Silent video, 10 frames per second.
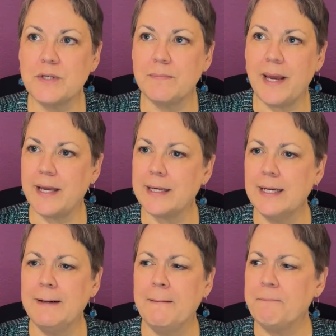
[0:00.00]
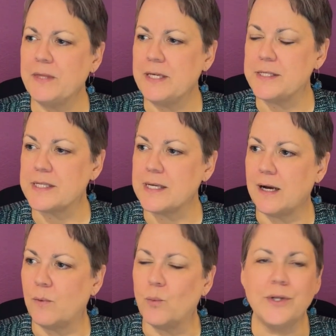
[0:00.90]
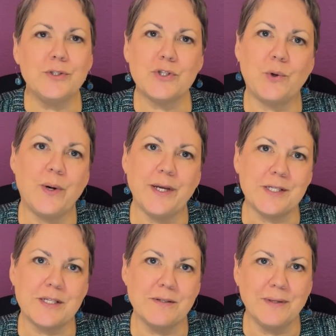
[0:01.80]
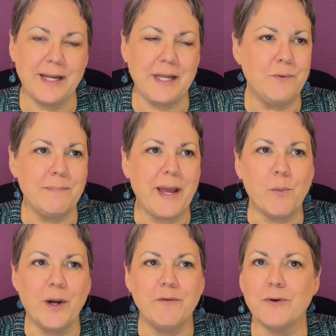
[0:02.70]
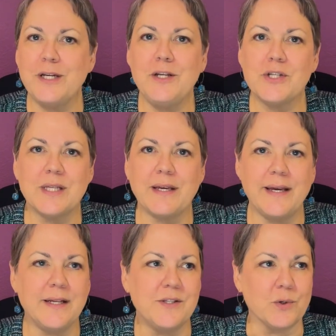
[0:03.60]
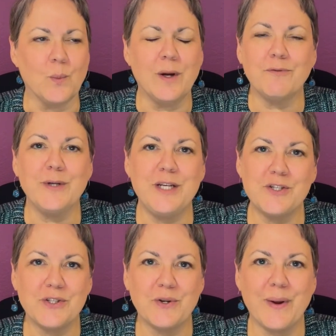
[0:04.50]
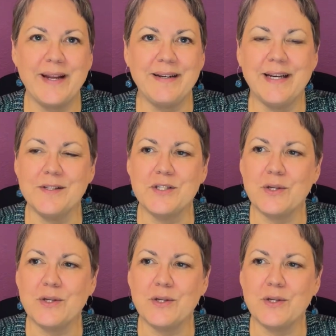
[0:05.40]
to make these wooden toys, and he would make one for each of the kids or one for each of the grandkids.